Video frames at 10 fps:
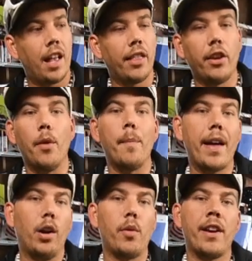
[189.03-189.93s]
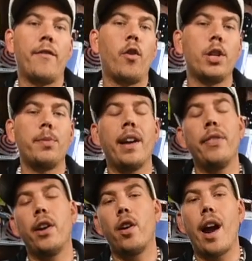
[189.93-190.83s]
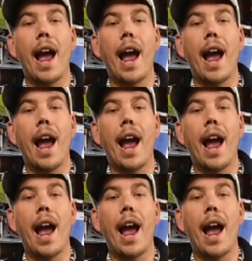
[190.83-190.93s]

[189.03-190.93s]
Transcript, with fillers: a little metal reinforcement on there,